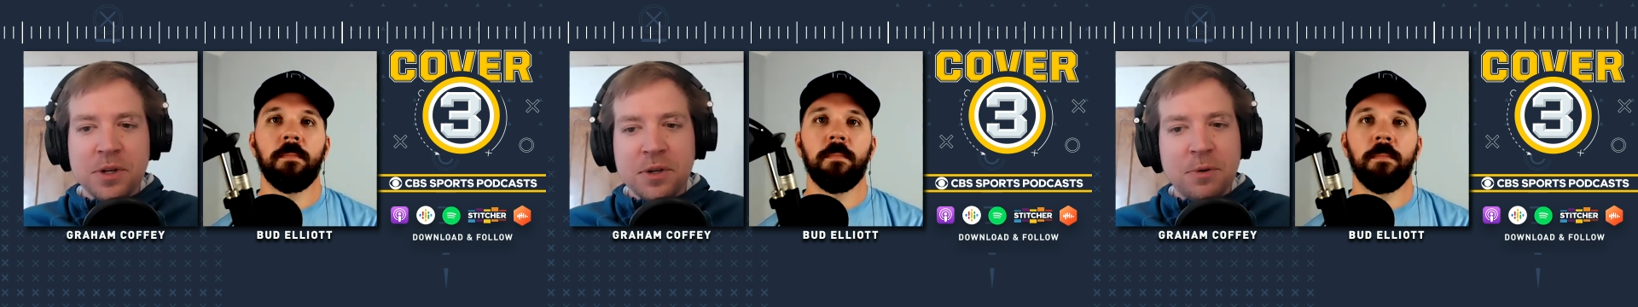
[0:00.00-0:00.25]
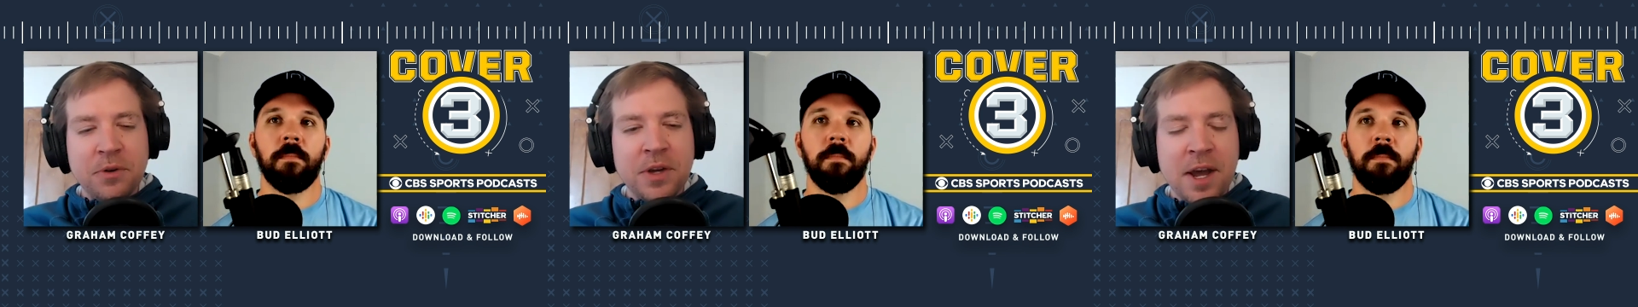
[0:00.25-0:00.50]

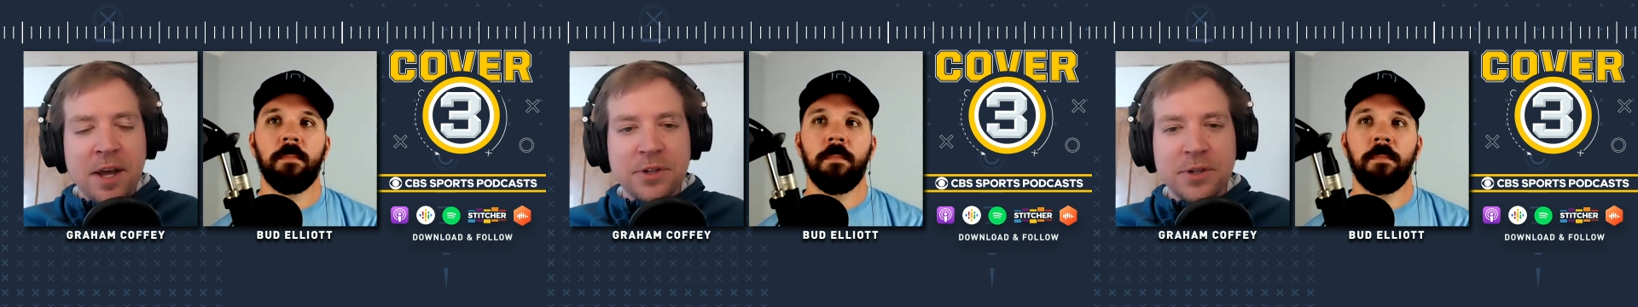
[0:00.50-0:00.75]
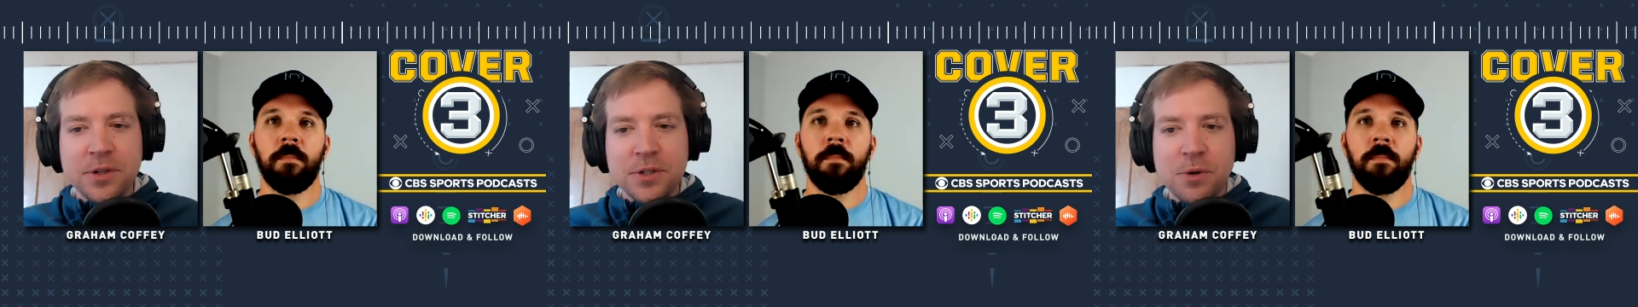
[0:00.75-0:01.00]
Speaker 1: can really
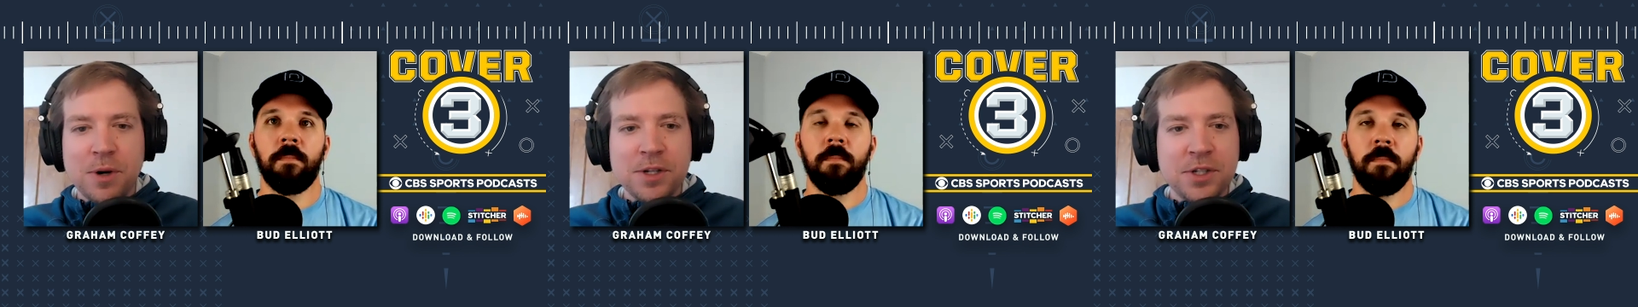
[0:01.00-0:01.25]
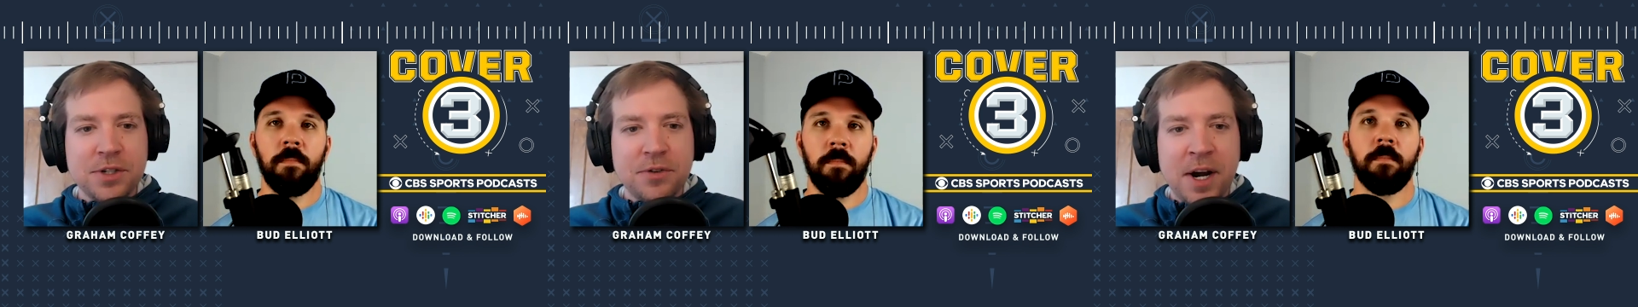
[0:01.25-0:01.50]
answer this
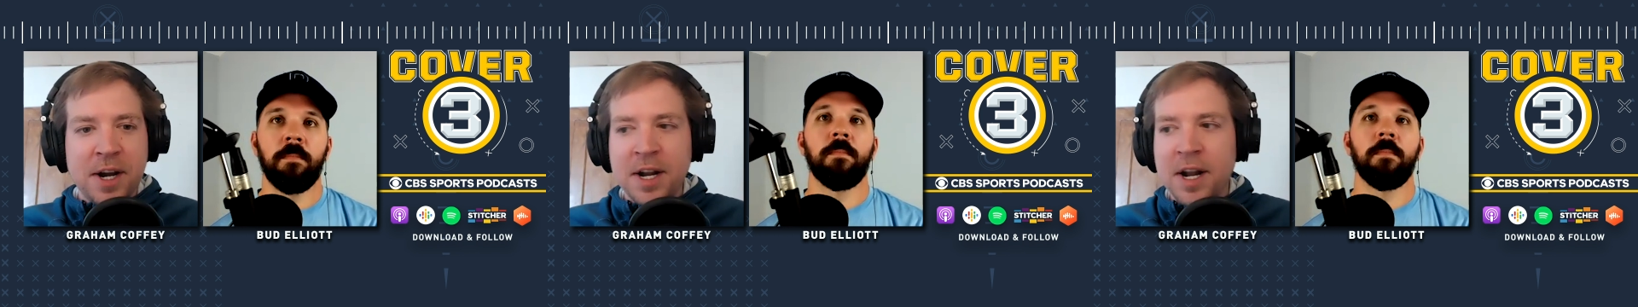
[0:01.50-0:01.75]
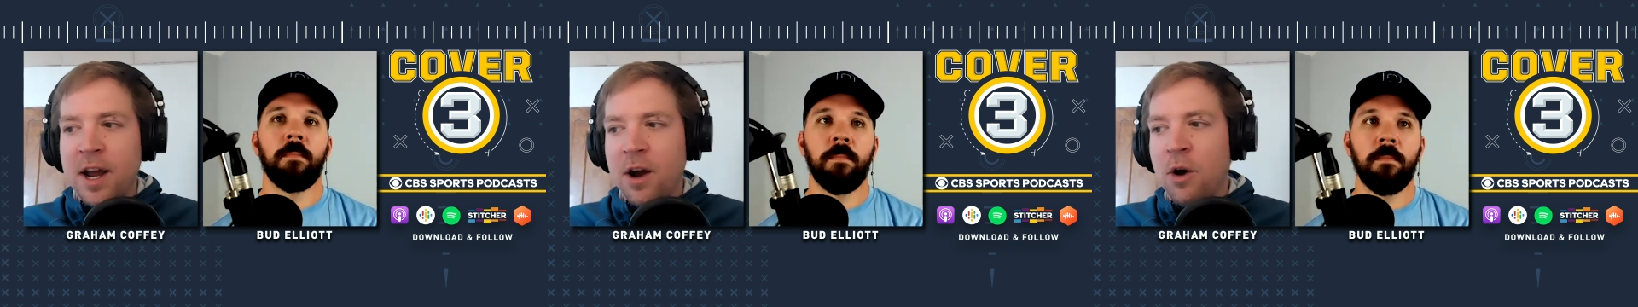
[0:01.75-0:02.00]
question
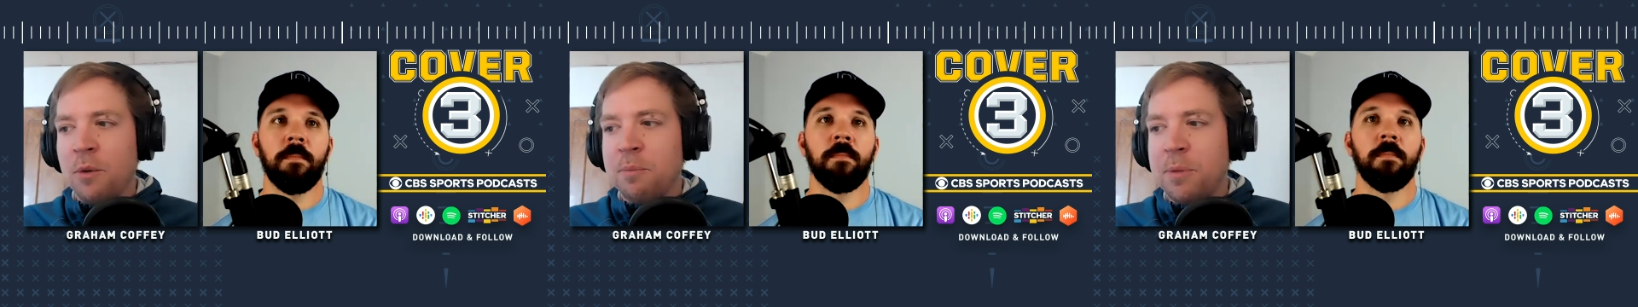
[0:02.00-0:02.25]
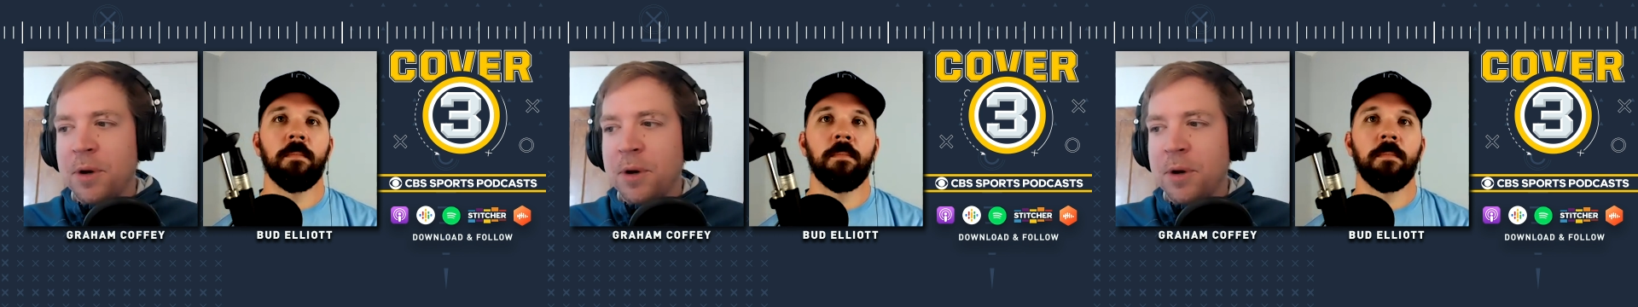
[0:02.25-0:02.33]
right now.